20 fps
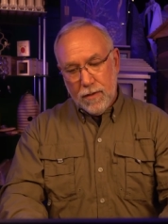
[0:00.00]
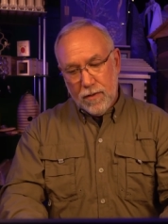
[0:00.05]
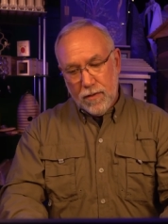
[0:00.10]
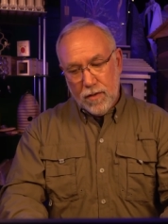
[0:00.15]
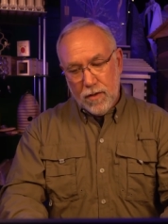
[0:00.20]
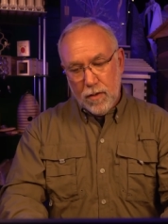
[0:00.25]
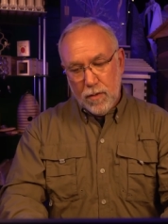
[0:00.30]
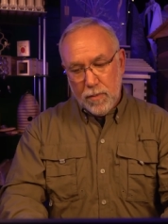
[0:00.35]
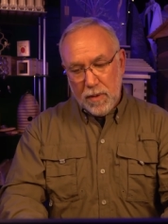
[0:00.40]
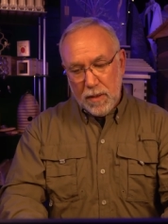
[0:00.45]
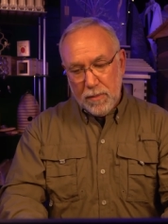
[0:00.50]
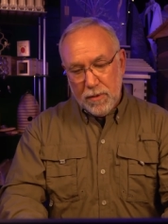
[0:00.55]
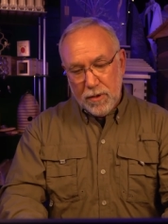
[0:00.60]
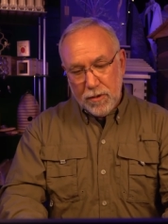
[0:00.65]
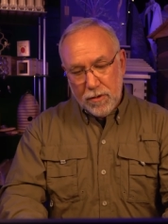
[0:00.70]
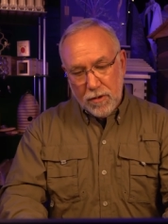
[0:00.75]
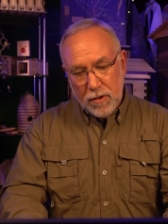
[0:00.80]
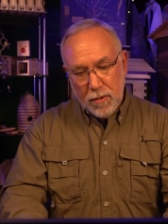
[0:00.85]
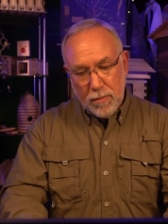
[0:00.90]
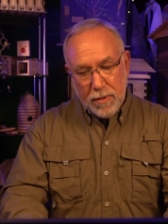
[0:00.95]
So people
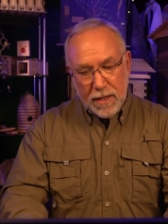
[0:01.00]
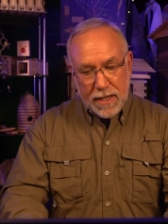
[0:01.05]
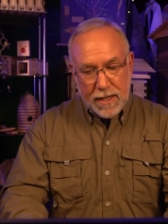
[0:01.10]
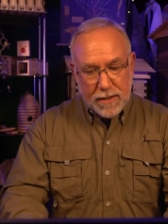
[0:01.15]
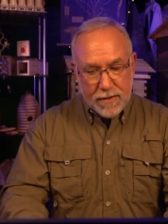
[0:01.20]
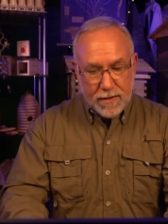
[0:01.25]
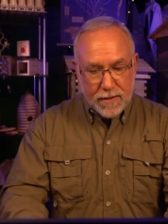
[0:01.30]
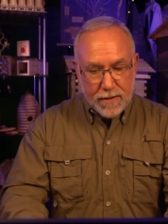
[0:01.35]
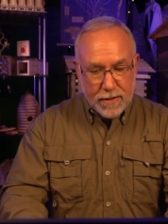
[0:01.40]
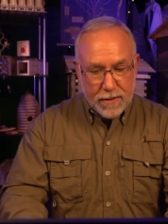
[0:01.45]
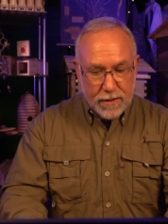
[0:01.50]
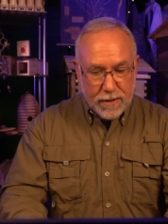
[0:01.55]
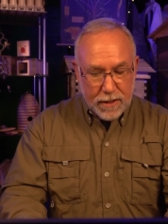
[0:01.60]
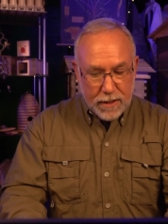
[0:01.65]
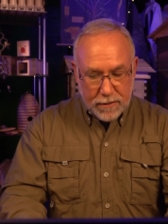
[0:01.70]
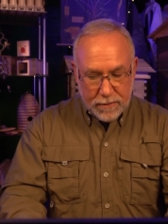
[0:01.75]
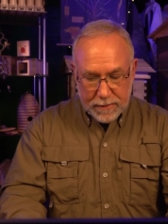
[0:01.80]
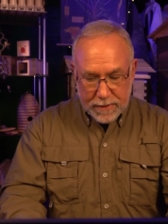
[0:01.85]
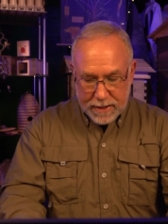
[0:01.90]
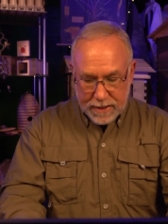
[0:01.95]
grow plants in there
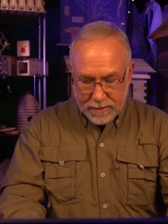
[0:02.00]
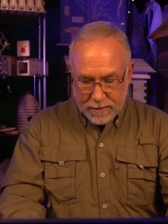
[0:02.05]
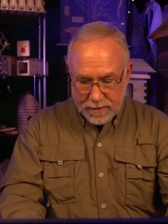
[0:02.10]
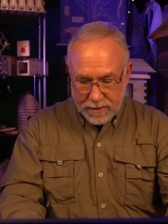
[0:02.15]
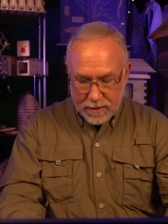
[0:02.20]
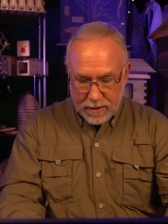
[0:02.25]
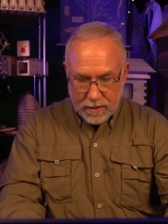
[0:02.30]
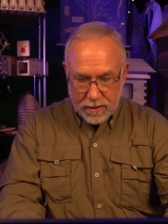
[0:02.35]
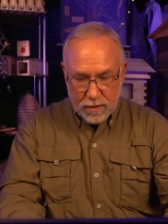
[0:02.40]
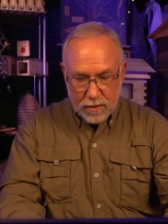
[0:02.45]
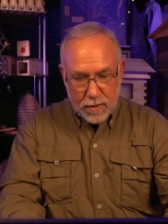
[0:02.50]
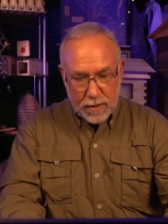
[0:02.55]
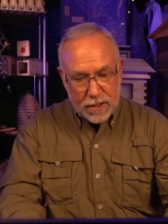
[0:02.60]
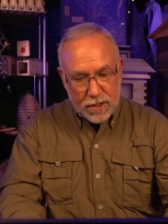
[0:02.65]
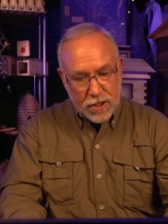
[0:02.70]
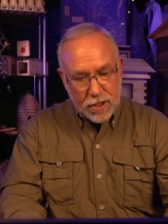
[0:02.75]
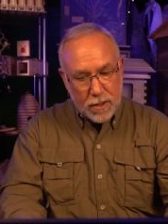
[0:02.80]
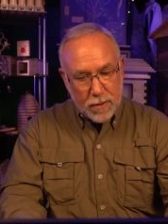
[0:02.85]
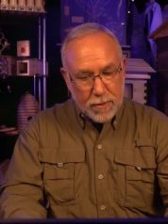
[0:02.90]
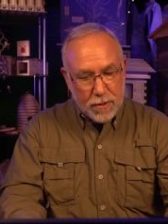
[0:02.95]
year round.
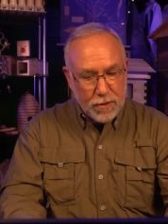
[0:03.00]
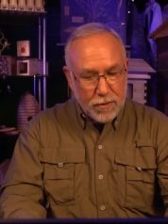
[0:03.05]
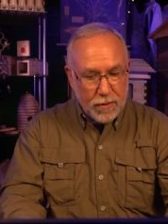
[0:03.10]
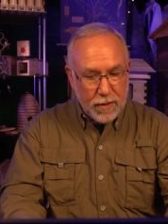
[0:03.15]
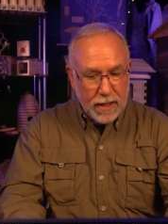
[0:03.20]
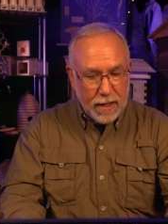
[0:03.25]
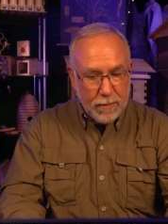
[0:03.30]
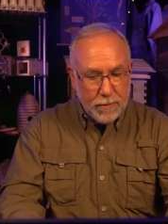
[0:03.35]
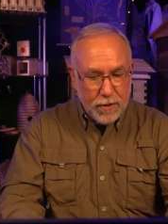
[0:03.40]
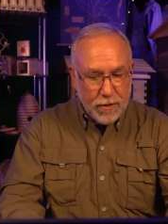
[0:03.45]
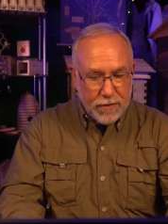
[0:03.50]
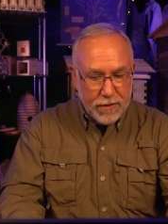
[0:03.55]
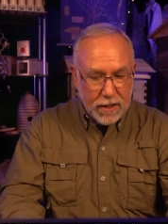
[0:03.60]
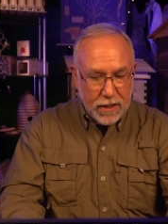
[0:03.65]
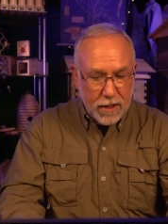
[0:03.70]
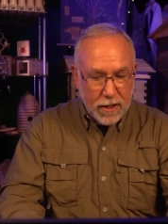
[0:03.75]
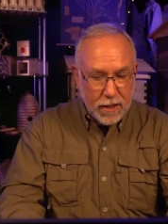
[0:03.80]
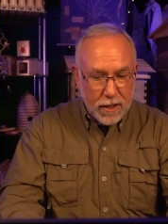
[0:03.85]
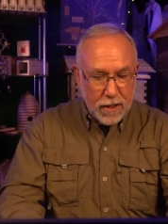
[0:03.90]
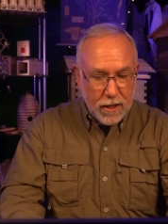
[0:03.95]
Question number three, moving
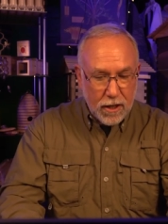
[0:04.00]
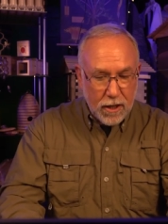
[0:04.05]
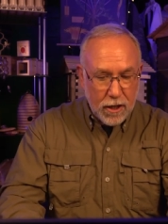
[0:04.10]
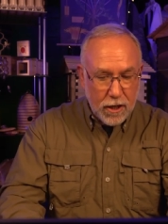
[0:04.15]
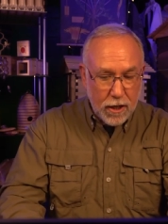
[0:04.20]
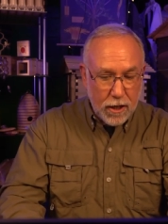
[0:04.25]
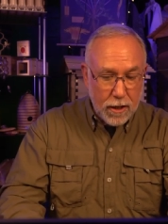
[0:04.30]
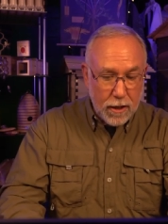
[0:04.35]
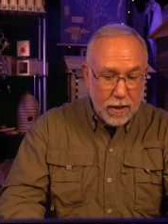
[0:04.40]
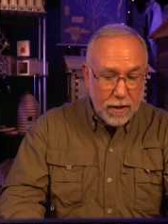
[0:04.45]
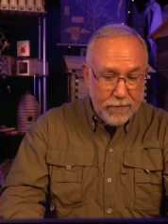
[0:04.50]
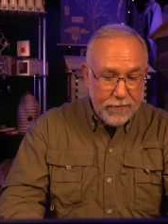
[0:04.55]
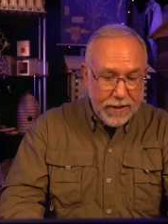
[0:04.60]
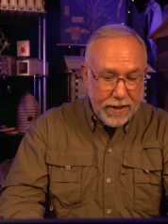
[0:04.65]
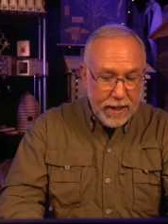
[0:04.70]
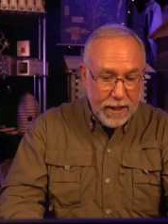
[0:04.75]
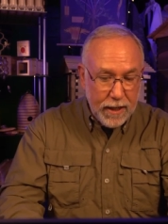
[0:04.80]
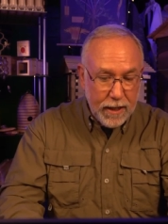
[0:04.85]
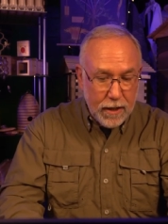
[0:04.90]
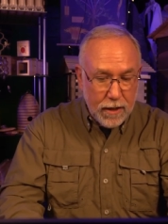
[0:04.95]
on.
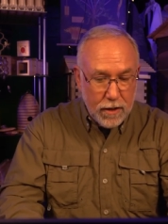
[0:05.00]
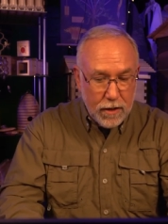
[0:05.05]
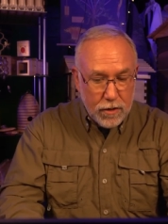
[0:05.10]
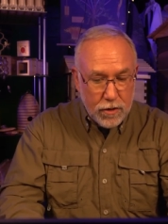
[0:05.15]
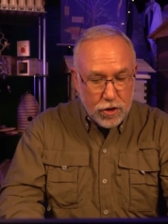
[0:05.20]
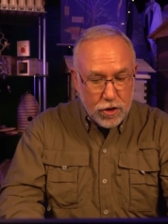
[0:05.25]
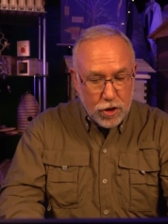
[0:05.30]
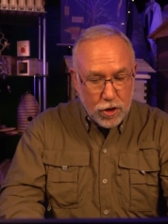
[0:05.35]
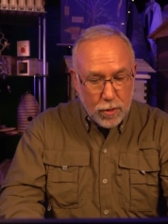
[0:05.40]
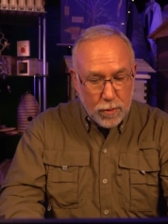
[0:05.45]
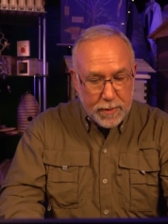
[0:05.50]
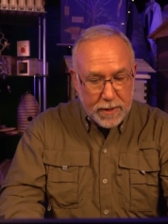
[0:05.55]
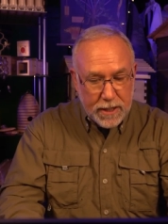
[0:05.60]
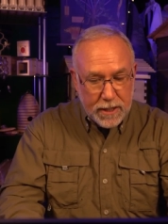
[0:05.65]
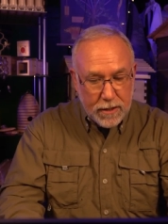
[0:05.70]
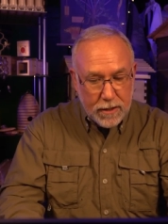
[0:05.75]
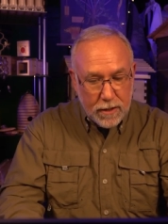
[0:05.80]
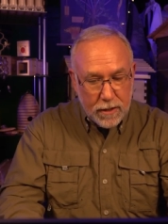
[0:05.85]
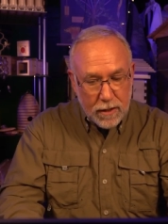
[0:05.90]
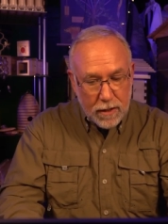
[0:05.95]
Harvey
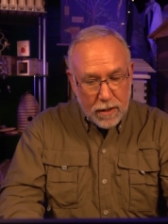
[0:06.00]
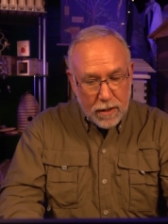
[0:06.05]
Schuman,